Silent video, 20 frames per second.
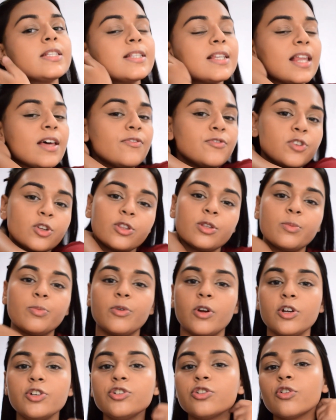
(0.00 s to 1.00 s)
left on the
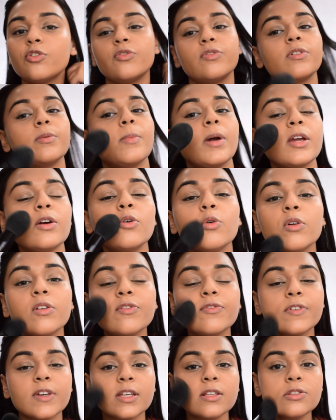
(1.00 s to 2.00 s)
brush over my whole
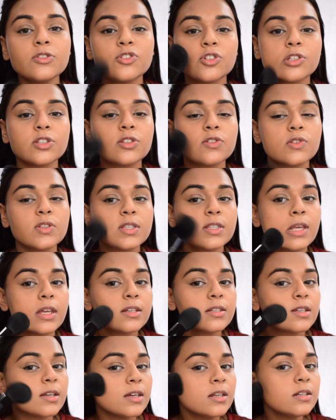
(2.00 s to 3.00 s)
face just to
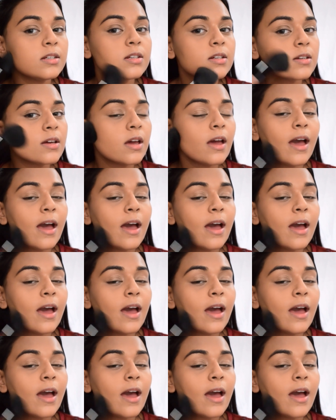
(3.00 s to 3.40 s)
set it.